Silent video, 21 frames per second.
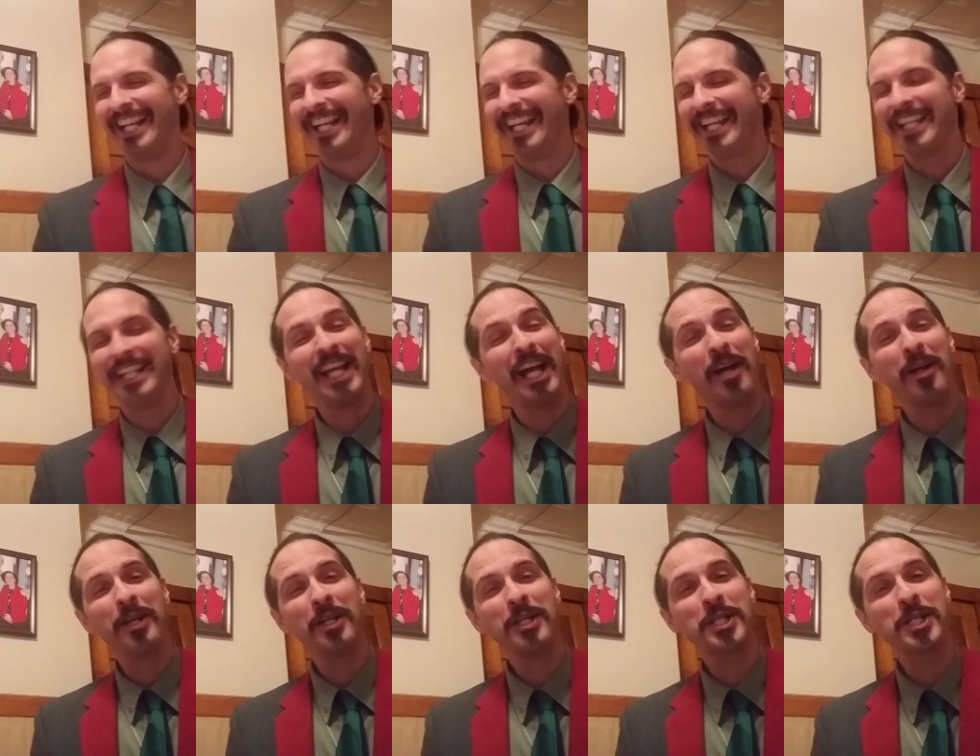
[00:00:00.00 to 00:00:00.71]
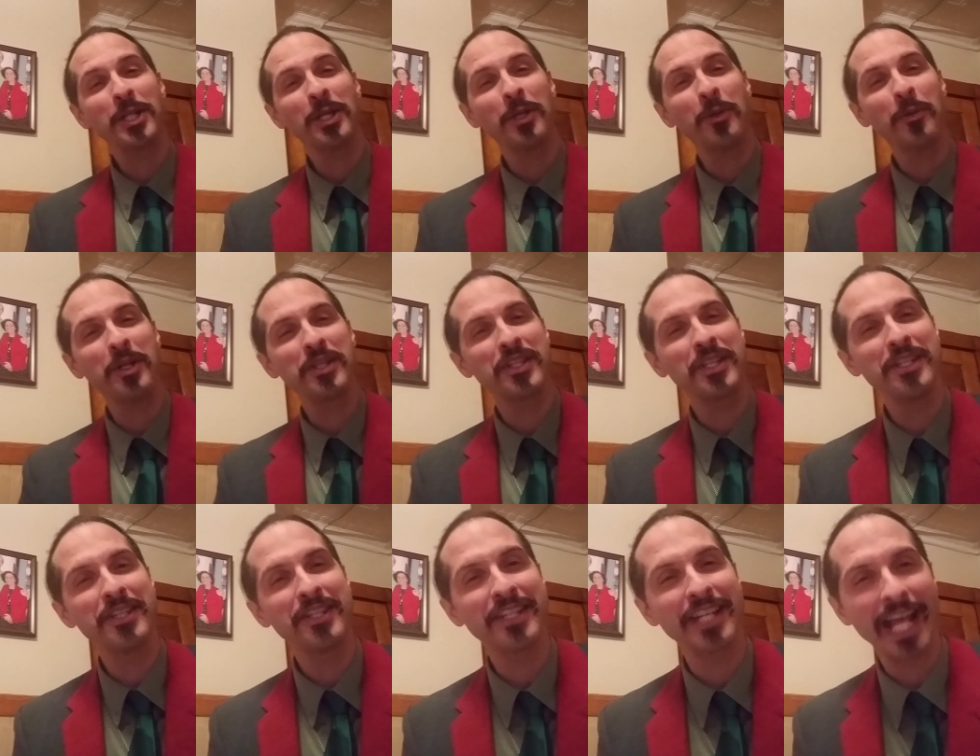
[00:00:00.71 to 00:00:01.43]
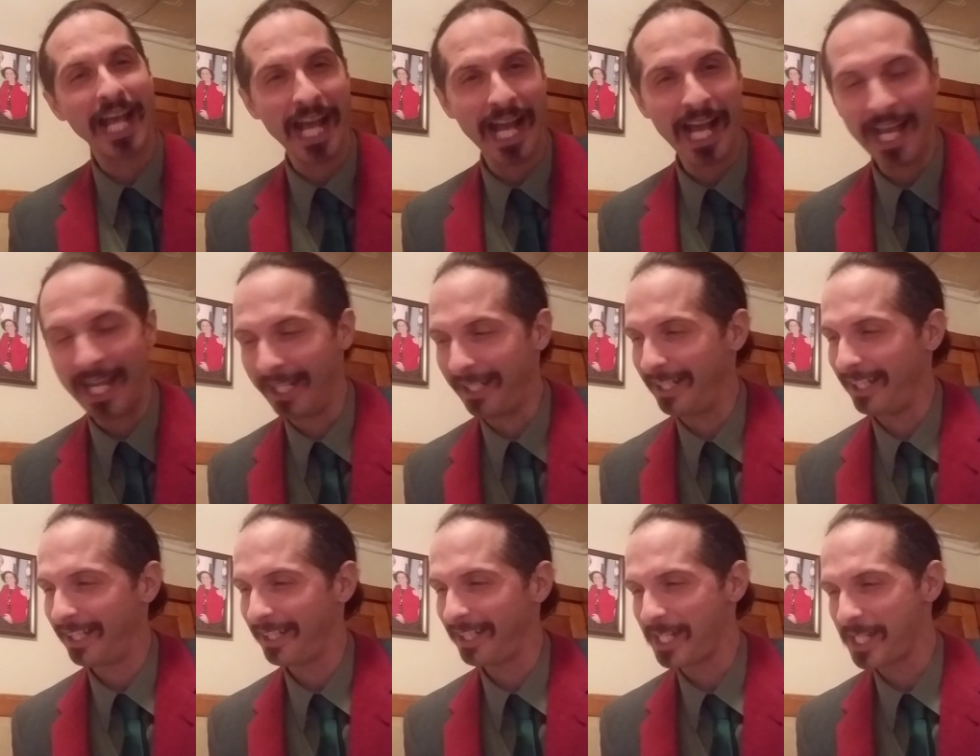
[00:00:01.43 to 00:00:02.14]
and now I'm going to show you what's
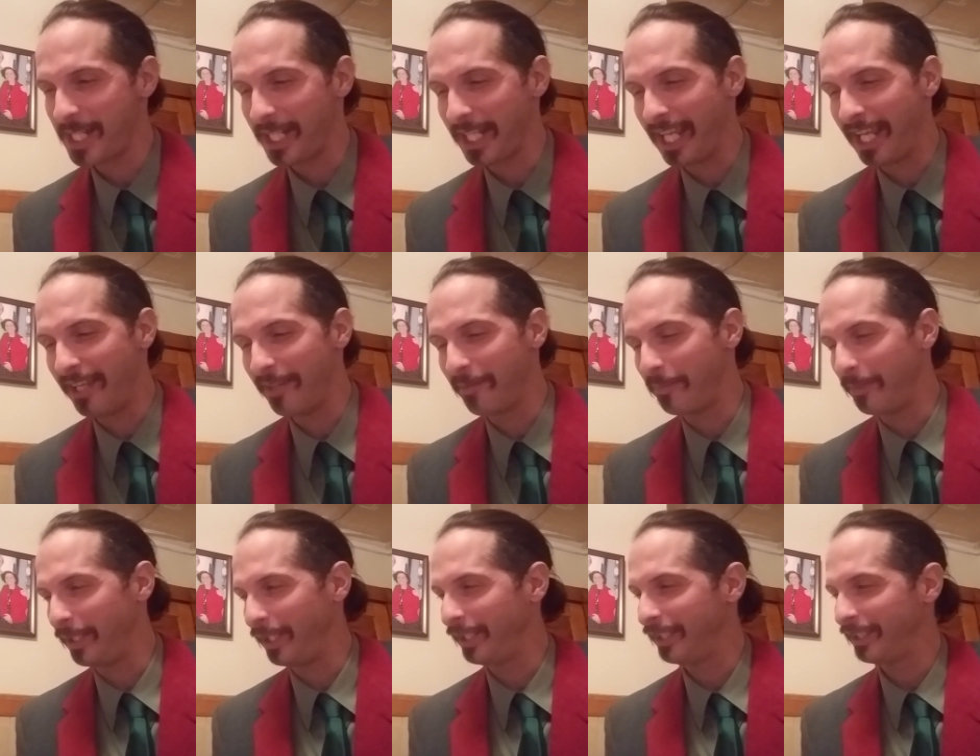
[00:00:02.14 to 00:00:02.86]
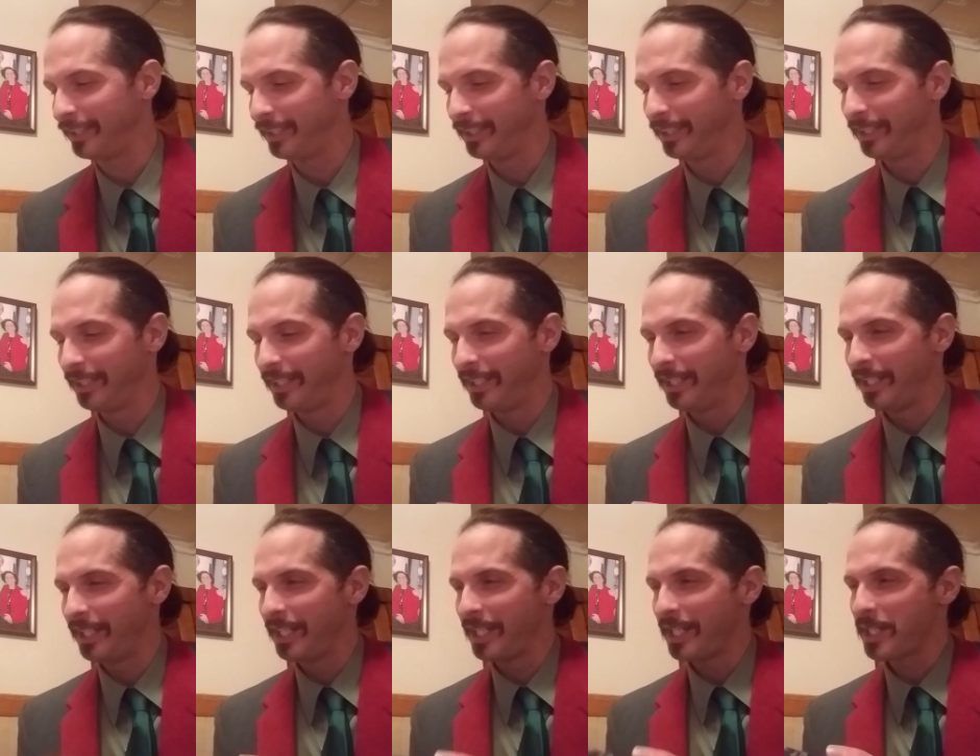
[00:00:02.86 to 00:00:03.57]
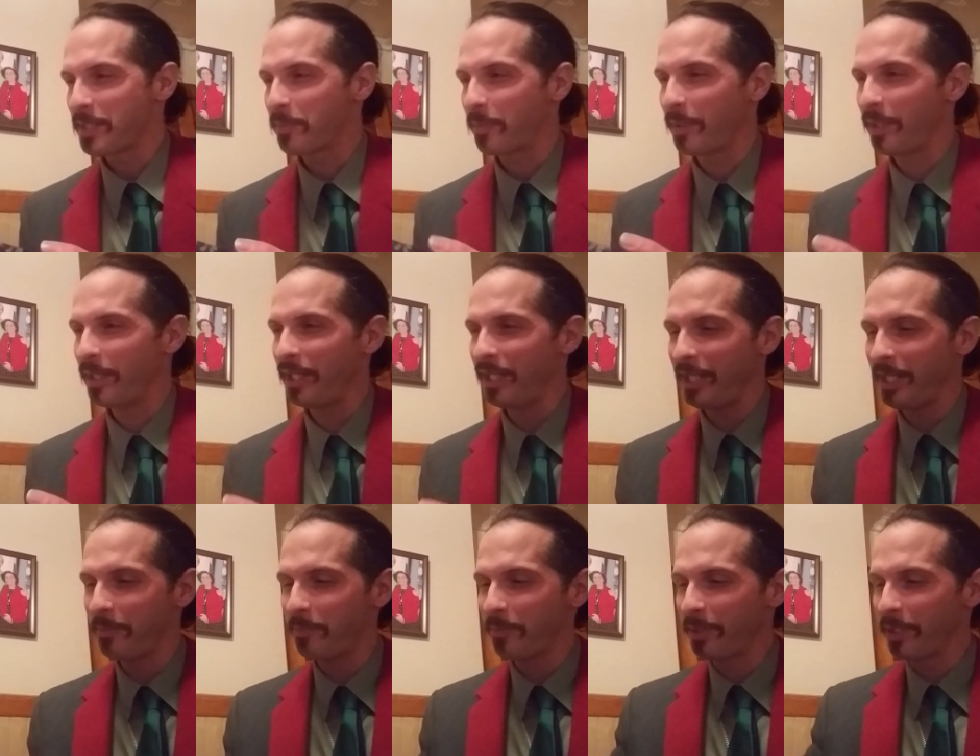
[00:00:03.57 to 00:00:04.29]
inside that she gave me. It's
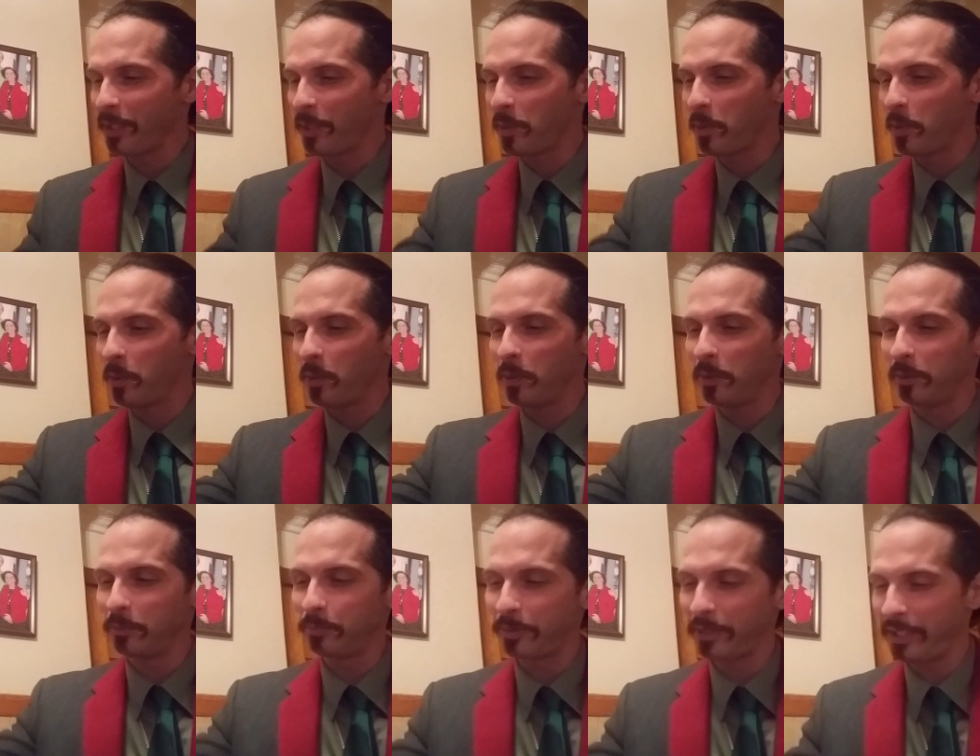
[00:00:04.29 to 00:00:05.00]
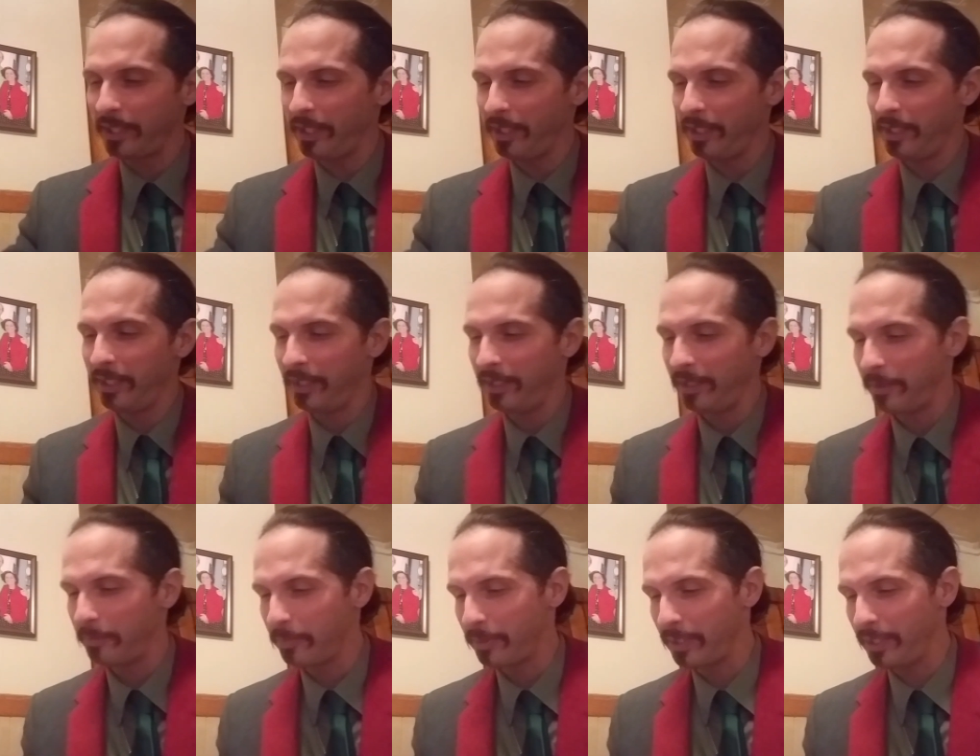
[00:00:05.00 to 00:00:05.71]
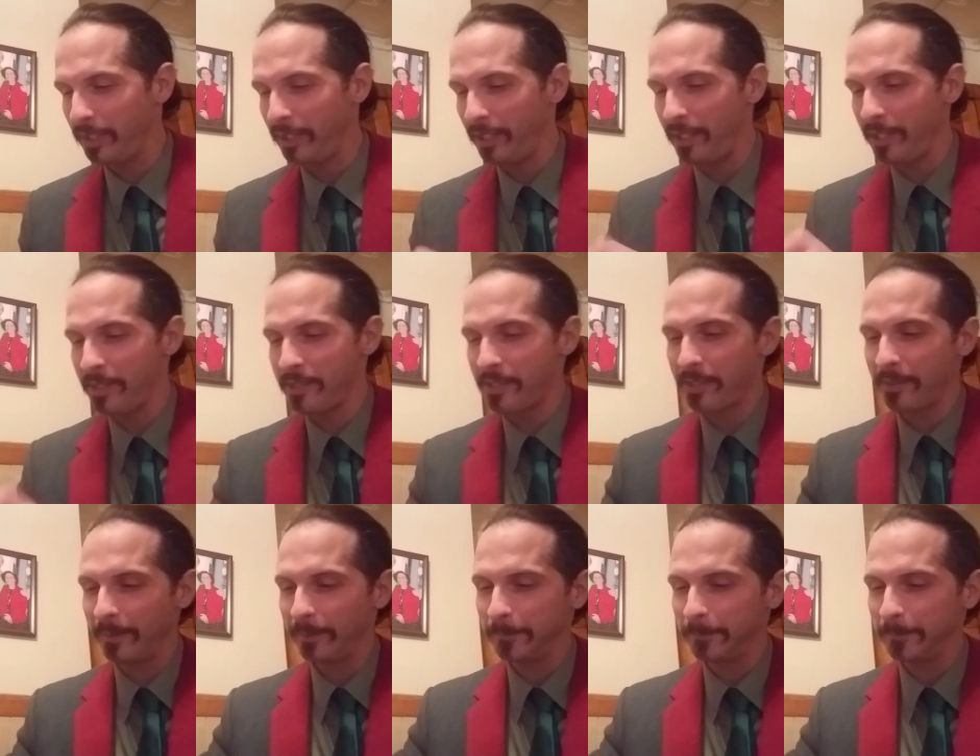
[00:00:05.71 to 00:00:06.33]
pretty, pretty cool, pretty, pretty neat.